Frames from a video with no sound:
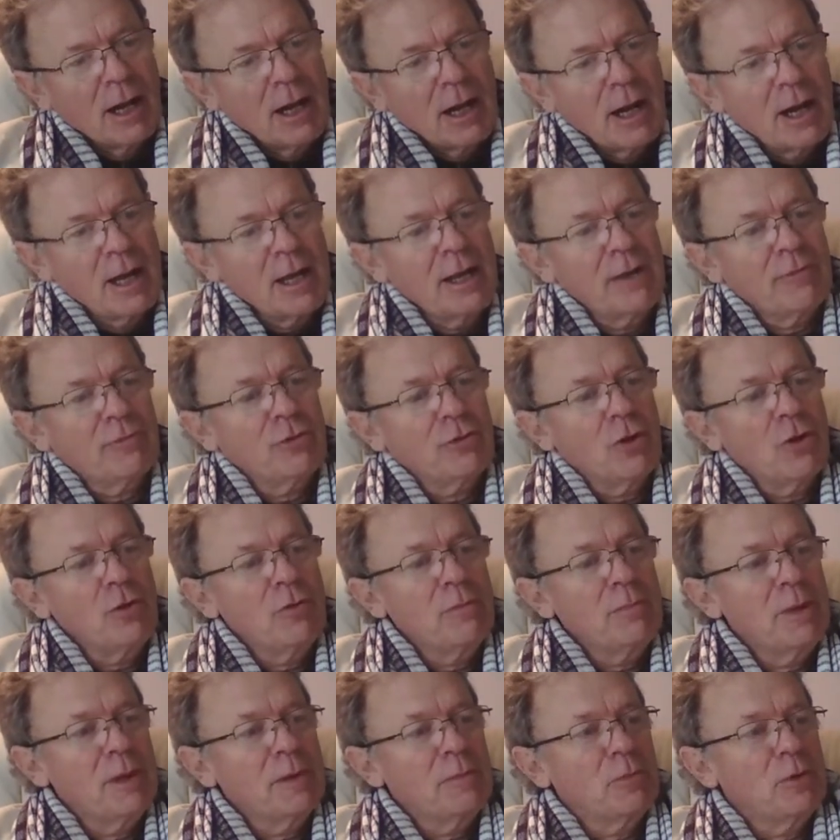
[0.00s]
I have no
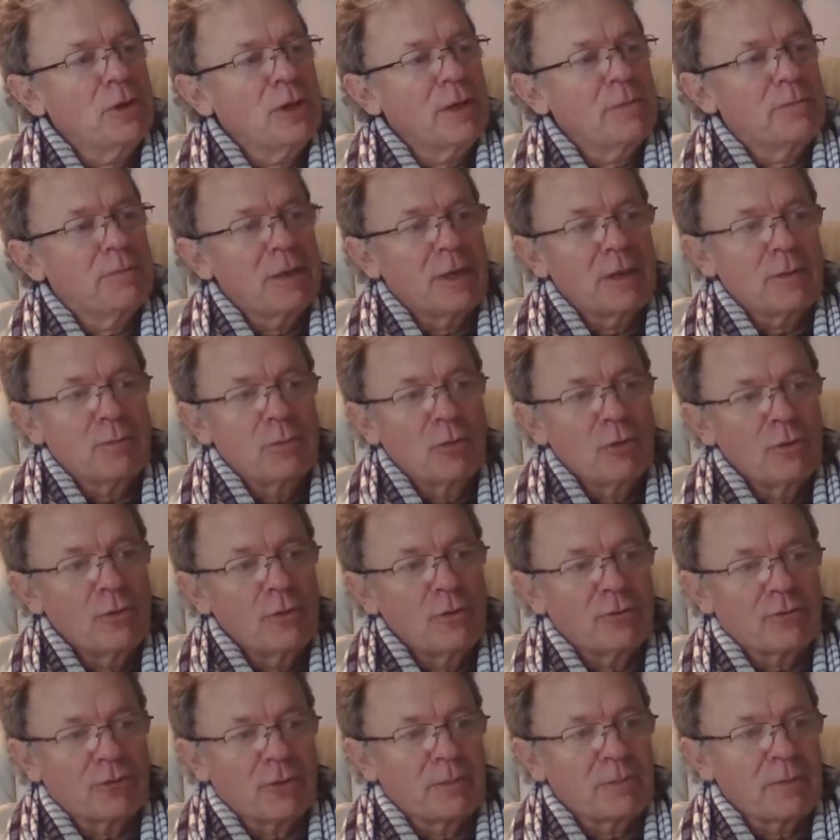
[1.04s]
memory of being
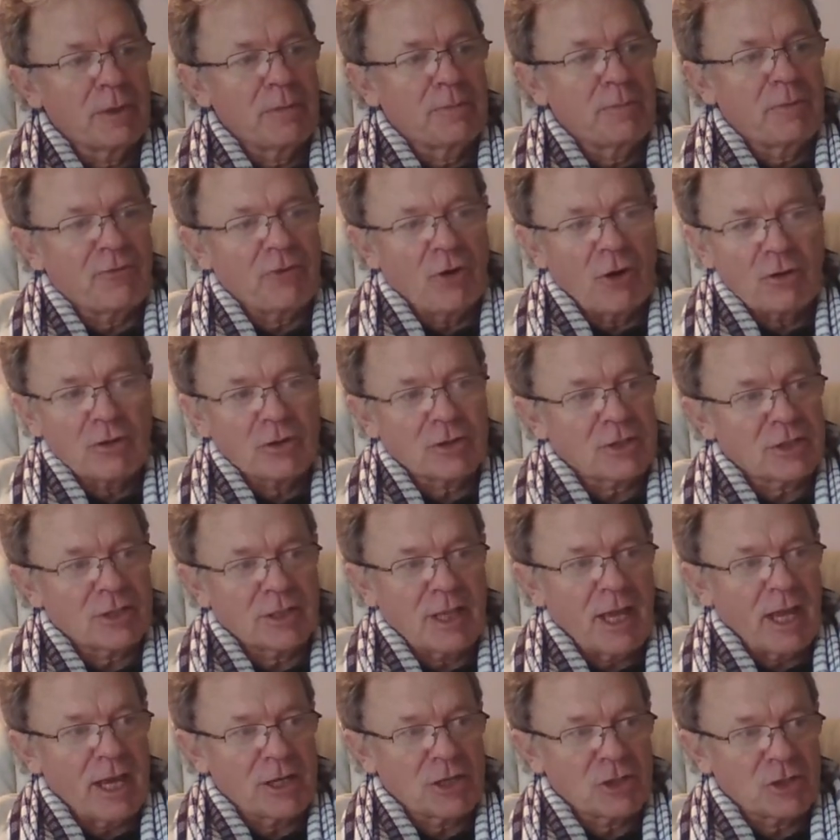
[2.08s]
moved from the forest to
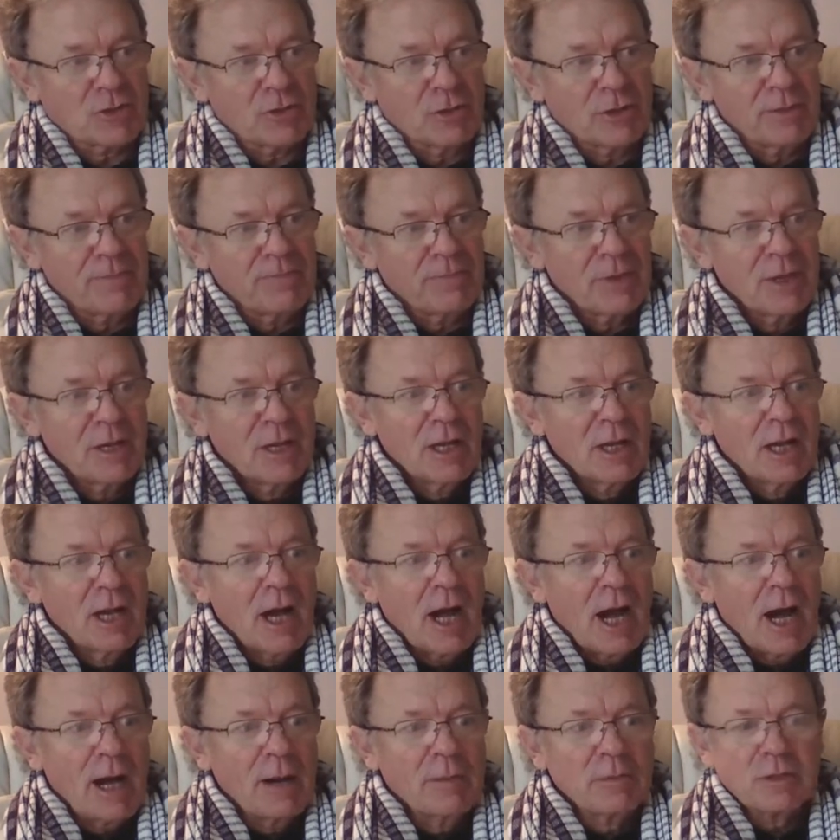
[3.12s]
the hatchery.
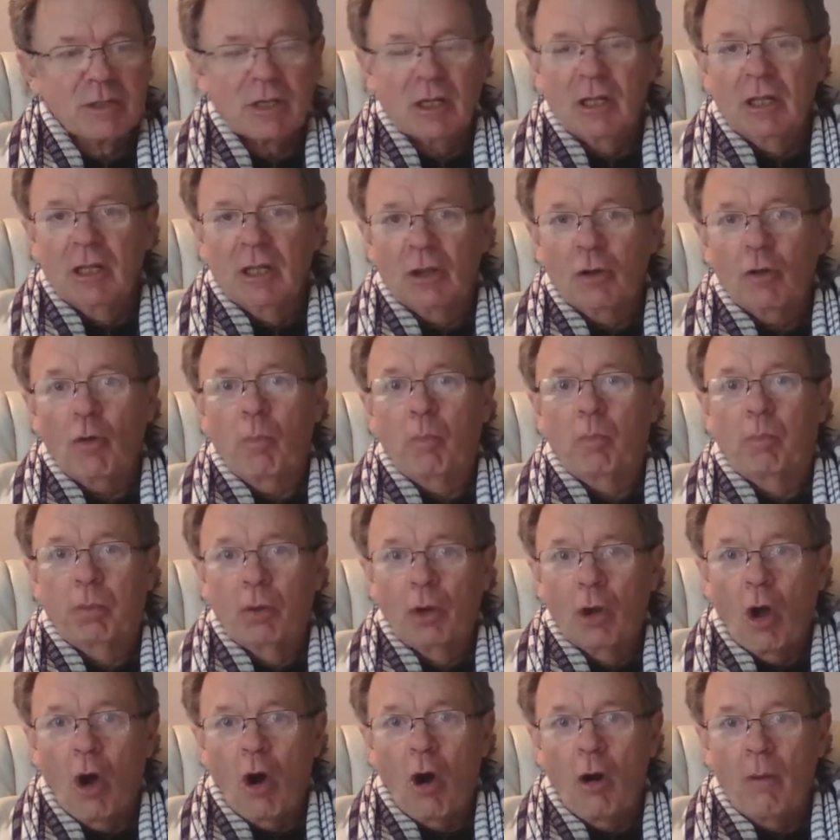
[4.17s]
I was a little
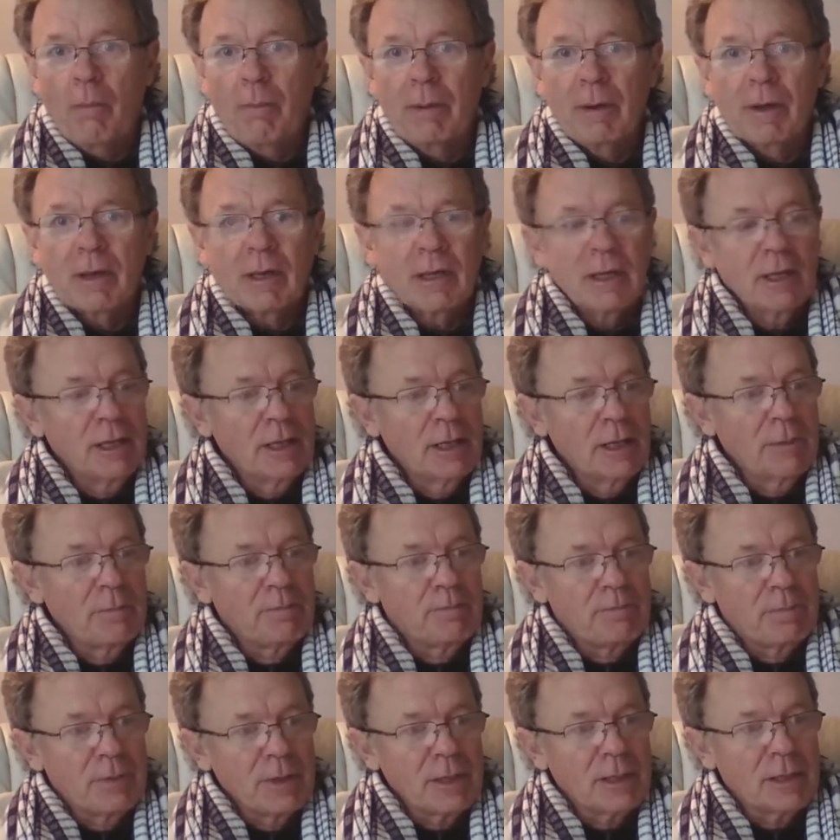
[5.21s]
blob in a
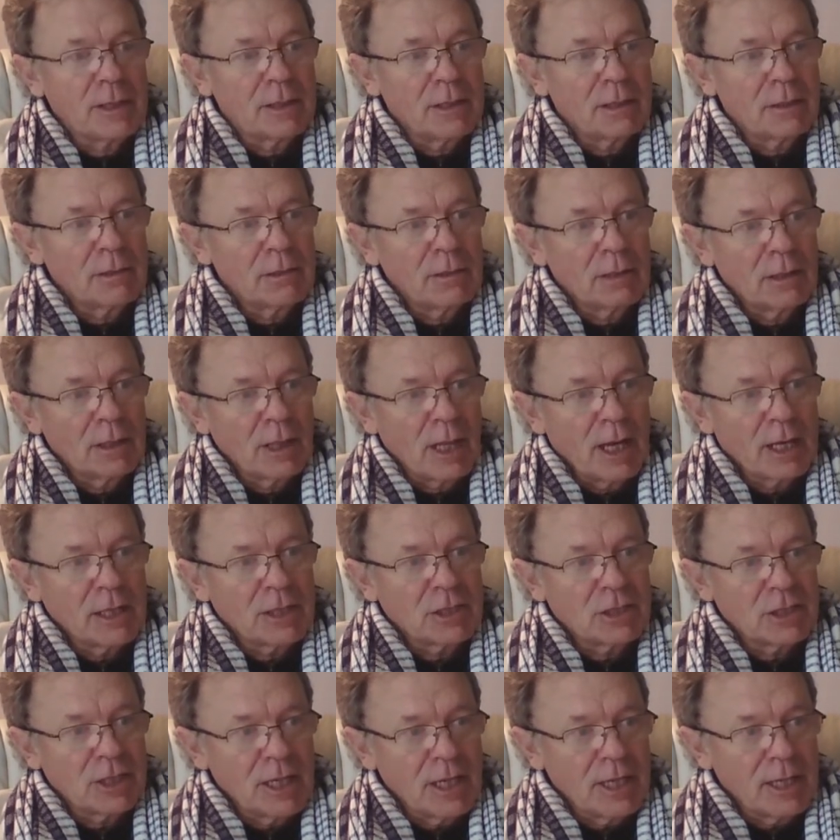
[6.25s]
big,
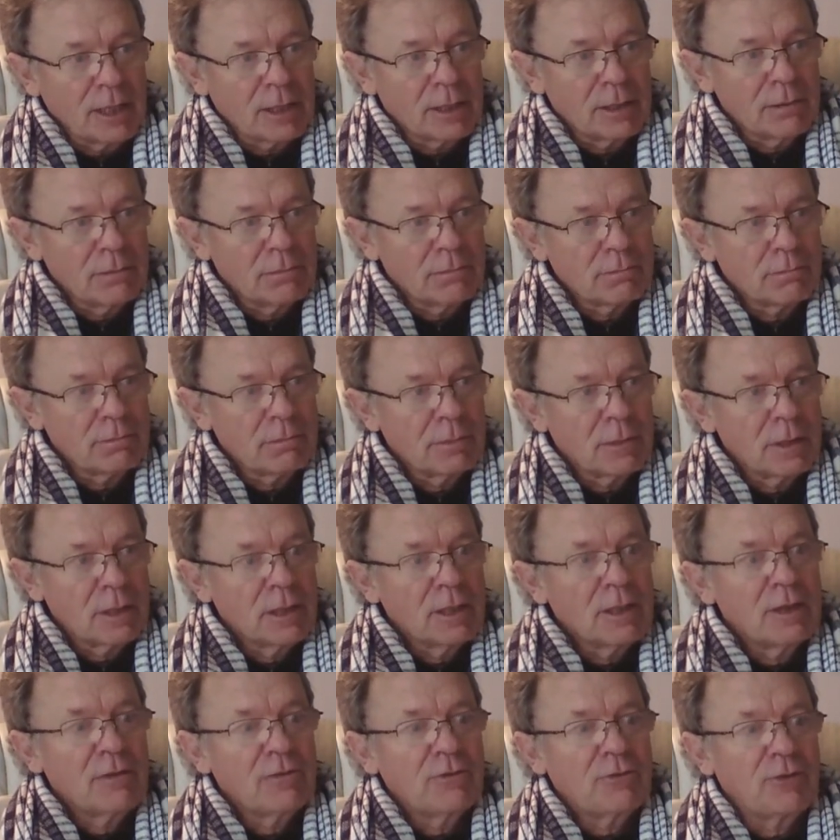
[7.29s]
large egg,
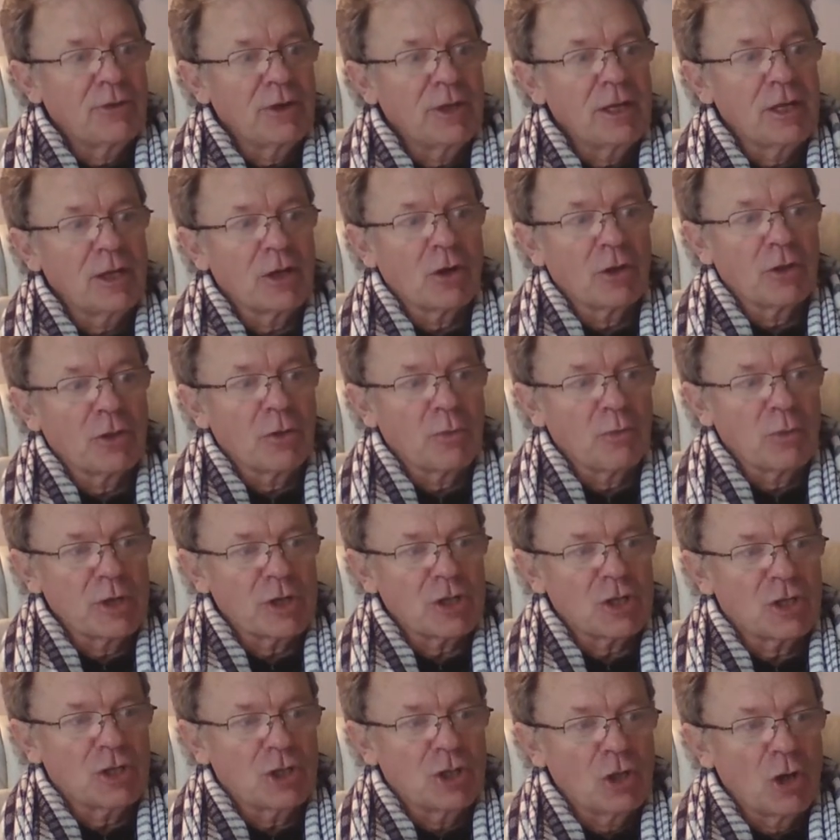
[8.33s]
feeding on the
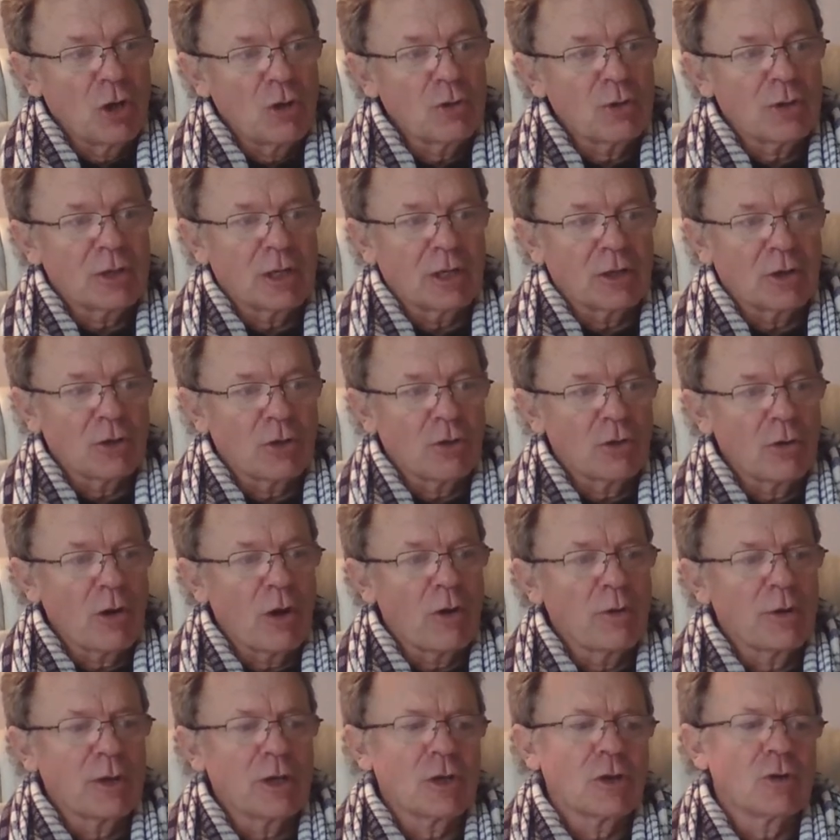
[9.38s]
rich yolk and
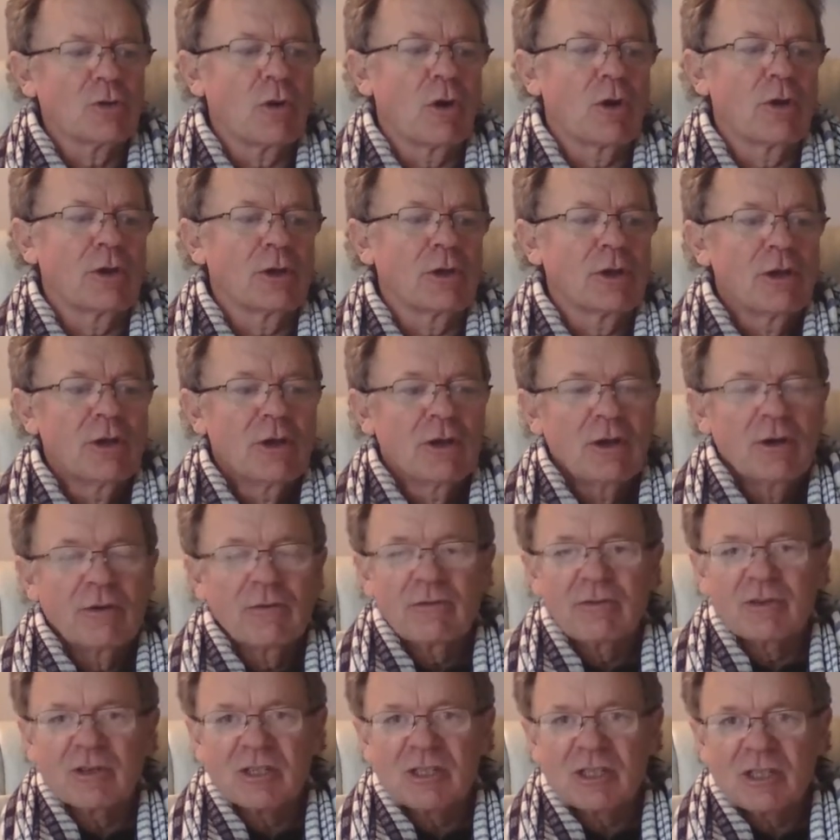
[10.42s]
growing, growing
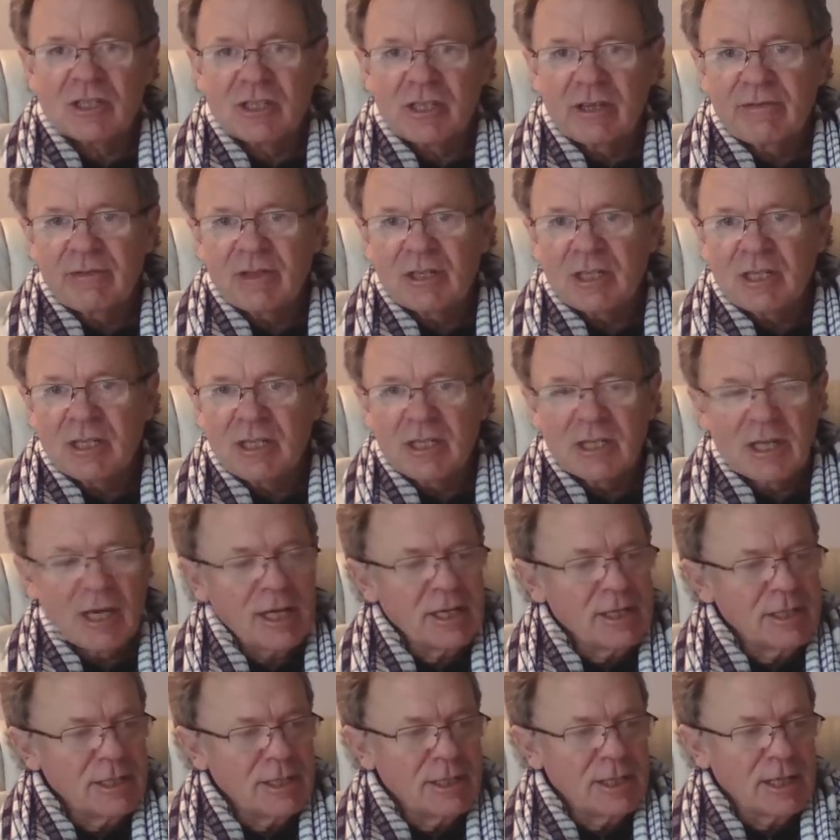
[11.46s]
for 70 to
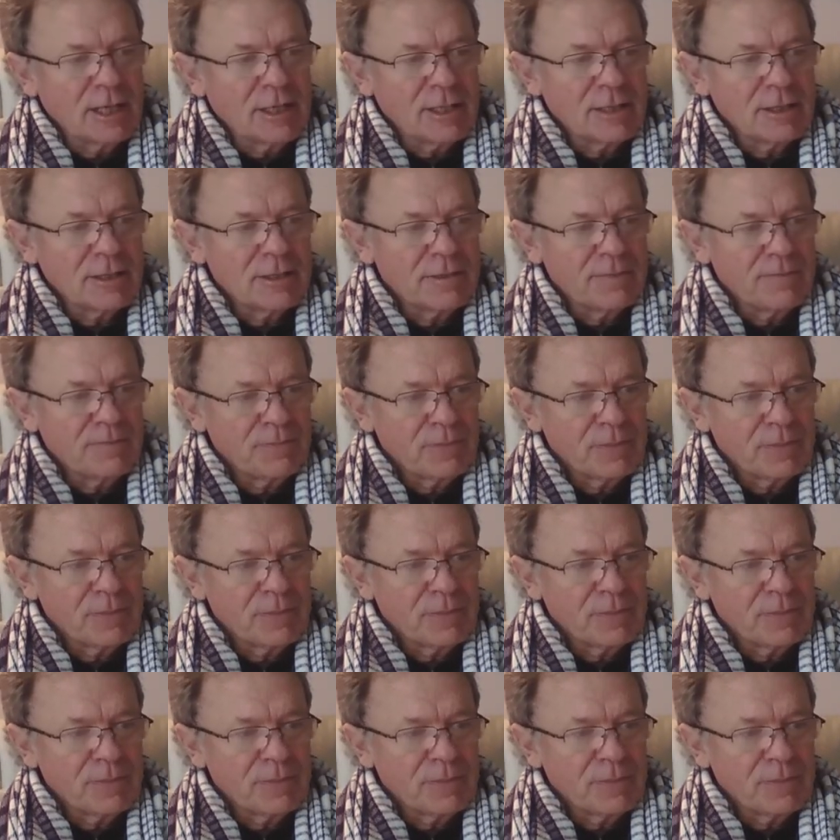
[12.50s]
80 days.